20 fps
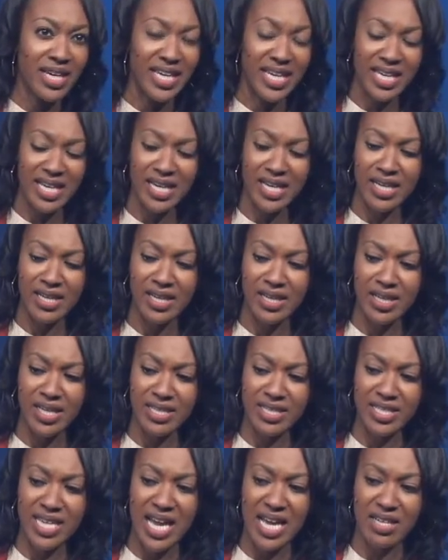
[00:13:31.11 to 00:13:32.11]
And
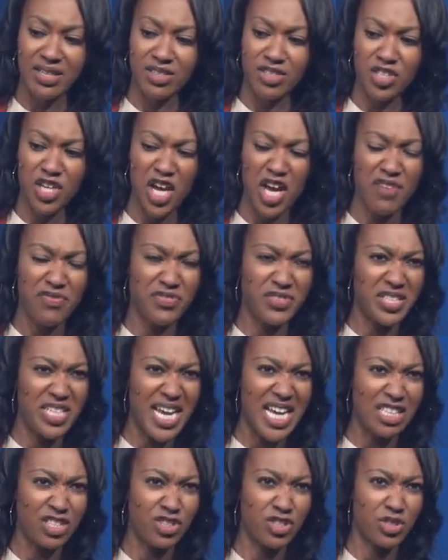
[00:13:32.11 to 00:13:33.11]
it's got tough
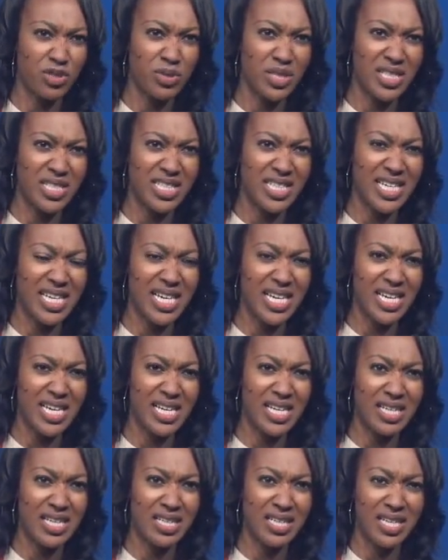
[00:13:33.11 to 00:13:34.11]
texture on the
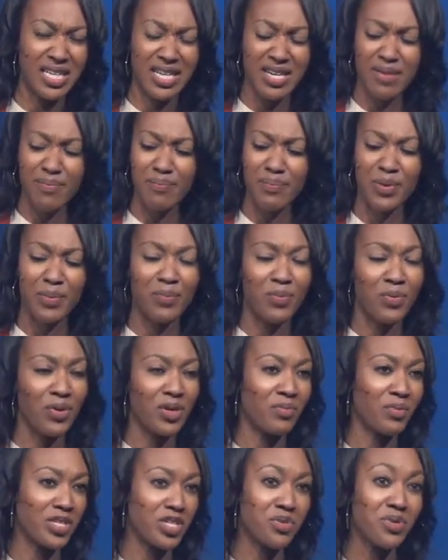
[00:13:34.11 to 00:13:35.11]
skin, but
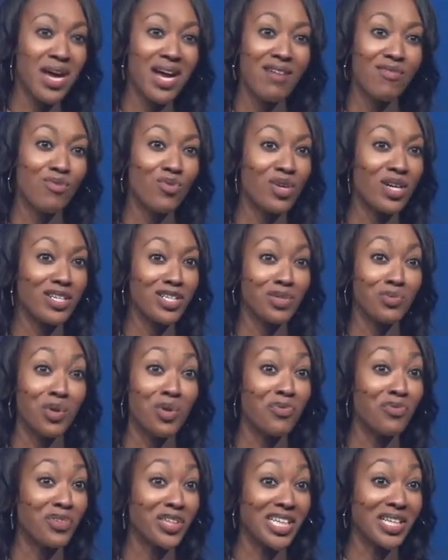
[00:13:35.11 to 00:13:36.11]
boy, when you have one, you
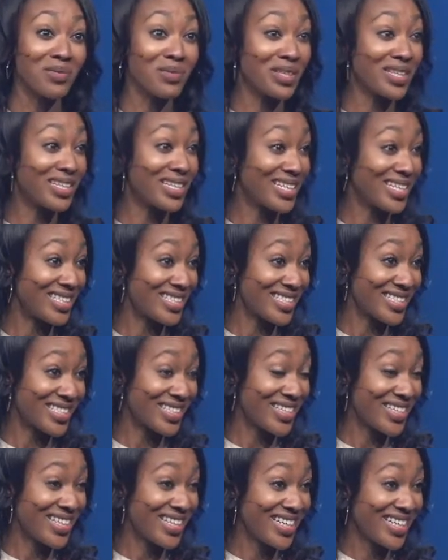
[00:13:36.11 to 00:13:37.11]
won't forget what it is.
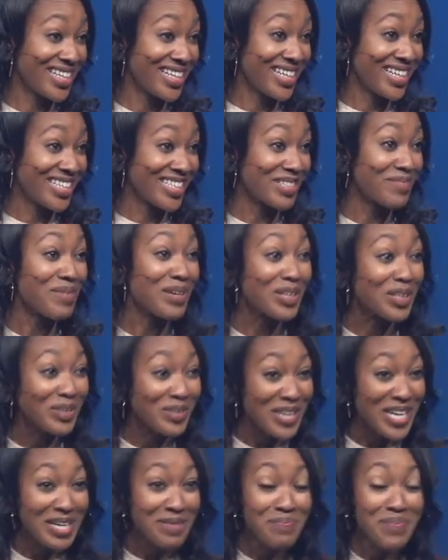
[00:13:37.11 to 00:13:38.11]
So my
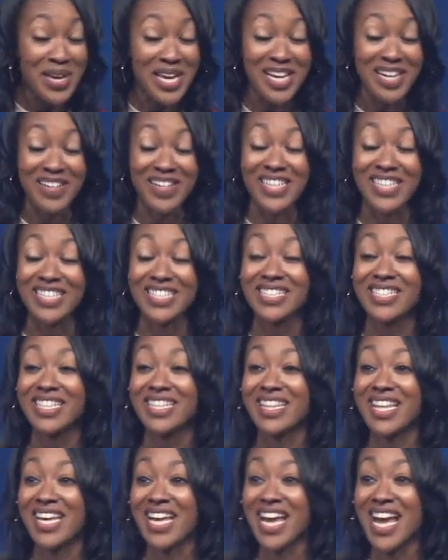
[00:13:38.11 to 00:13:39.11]
grandparents,
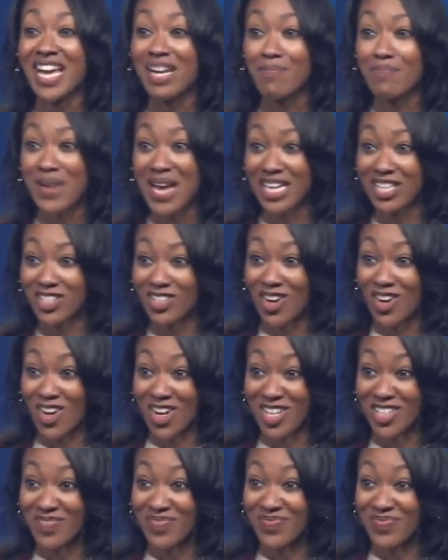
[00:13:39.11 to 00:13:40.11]
they had a
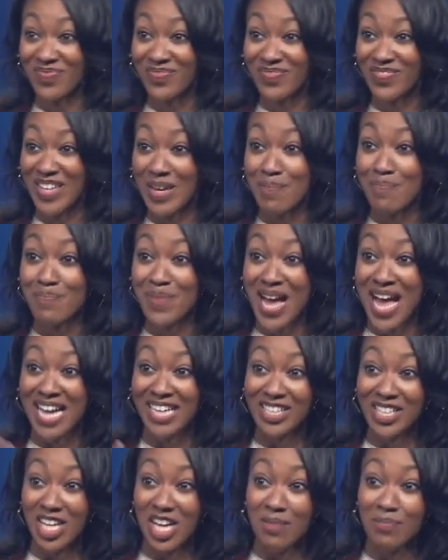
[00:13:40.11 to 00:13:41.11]
backyard that
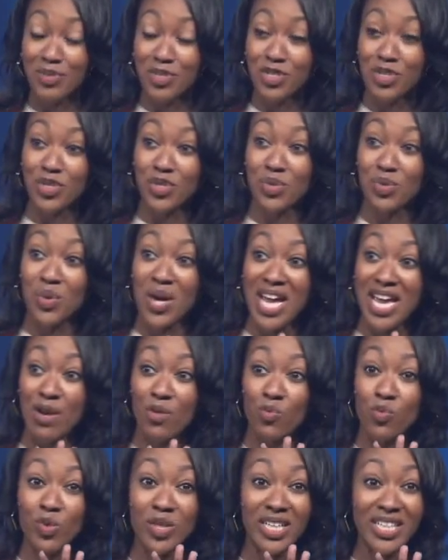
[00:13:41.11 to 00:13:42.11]
backed up to a
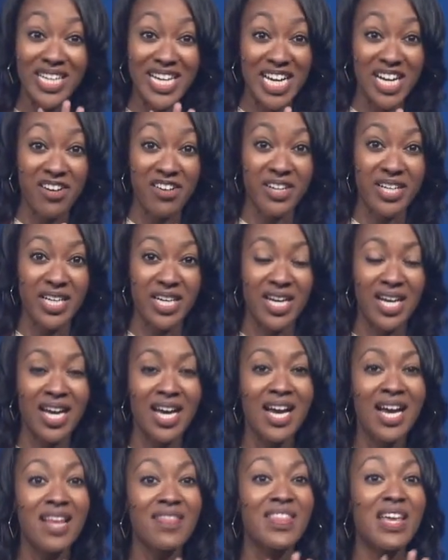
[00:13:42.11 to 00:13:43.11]
wooded area
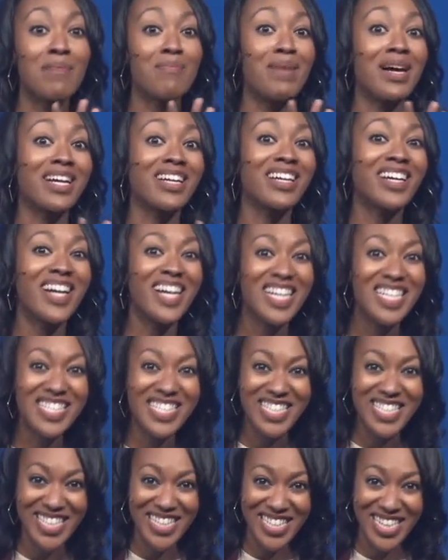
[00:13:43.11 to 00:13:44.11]
that my
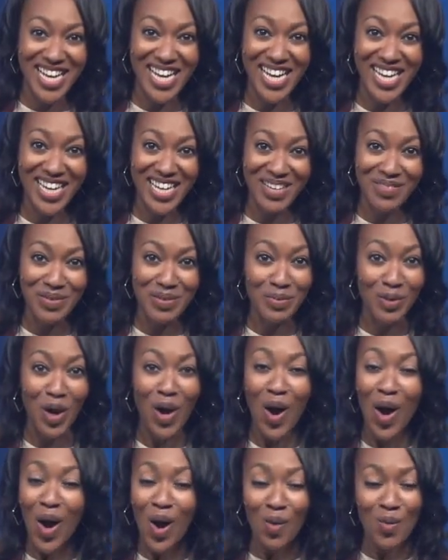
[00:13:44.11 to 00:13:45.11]
cousin and I, we were
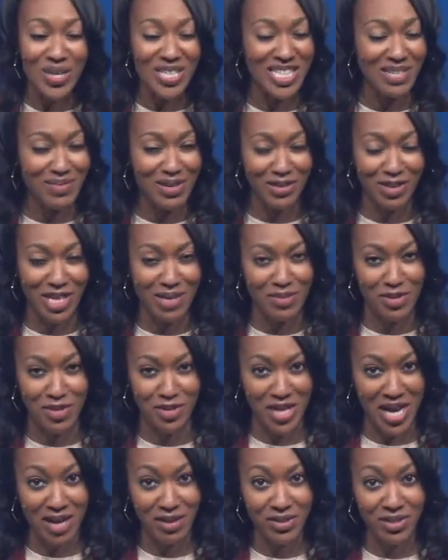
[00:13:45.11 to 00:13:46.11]
always at my
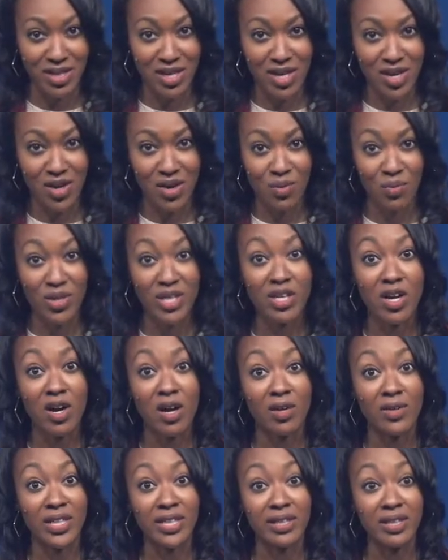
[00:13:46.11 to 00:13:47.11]
grandmother's house. We
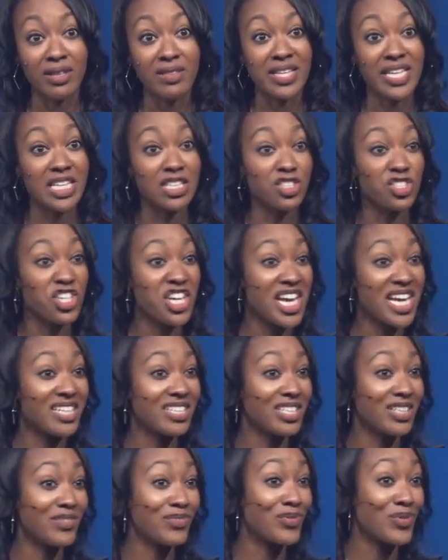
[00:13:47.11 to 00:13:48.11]
called it the
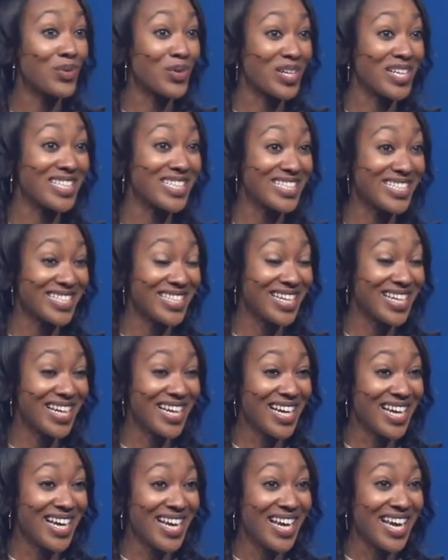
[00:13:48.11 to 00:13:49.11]
Enchanted Forest.
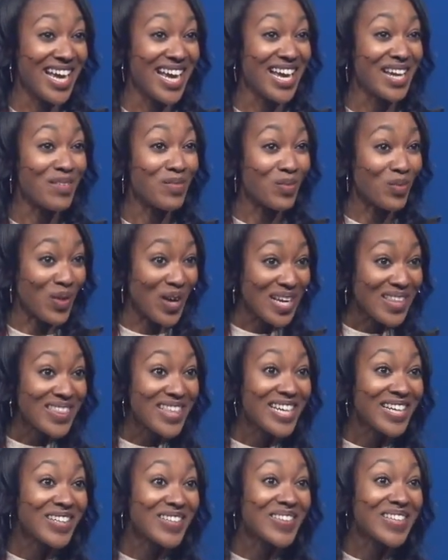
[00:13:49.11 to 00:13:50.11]
And right
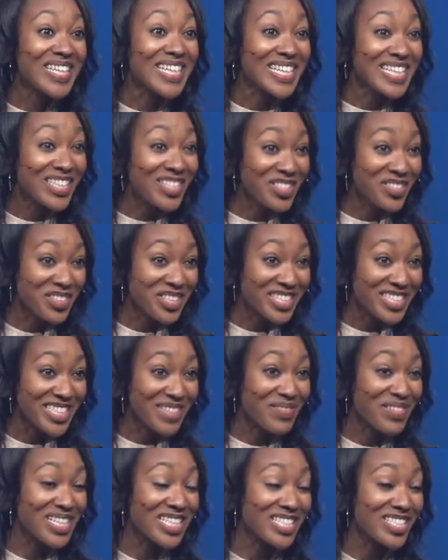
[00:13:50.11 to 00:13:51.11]
there at the entrance
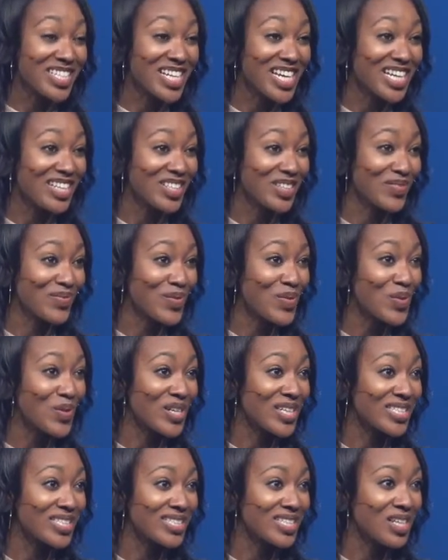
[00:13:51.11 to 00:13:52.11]
of the Enchanted
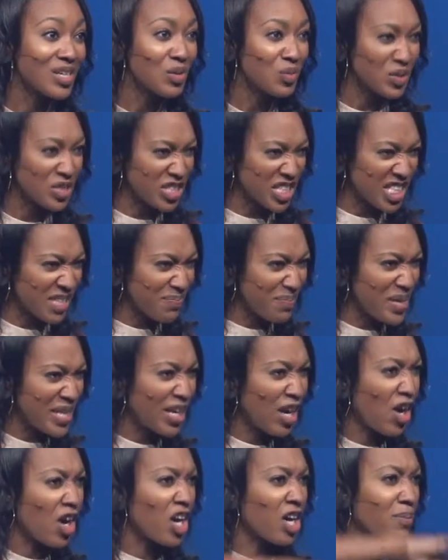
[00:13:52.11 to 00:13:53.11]
Forest was this big
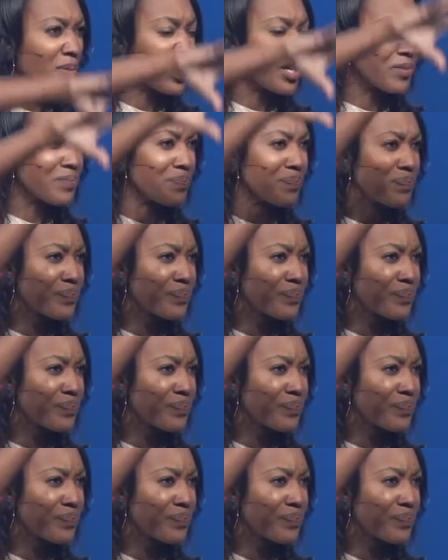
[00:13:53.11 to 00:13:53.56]
arbor.